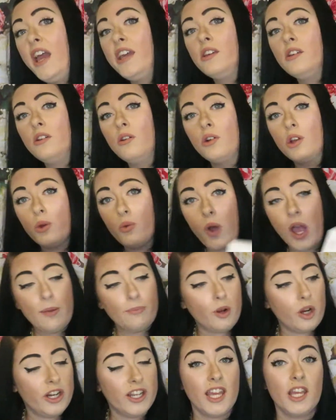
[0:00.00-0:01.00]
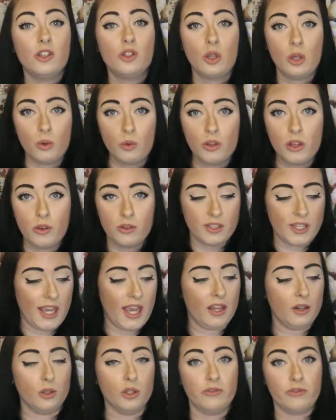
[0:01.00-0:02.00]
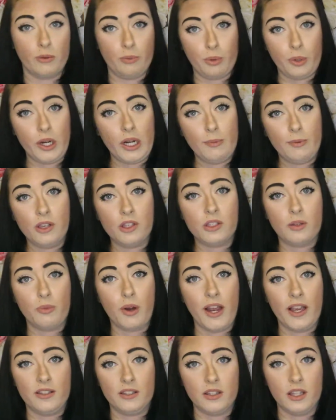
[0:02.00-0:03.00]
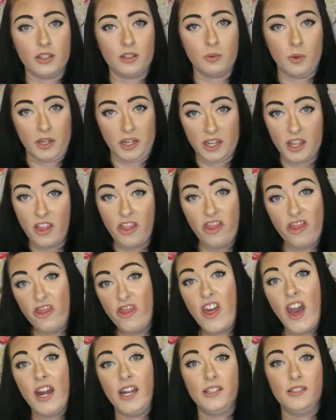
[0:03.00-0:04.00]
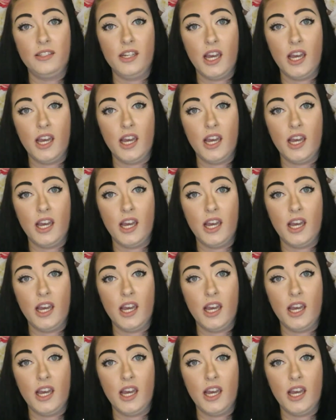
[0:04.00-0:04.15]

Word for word: I could go to the White Barn and get two of those candles for pretty much the price of this one. That is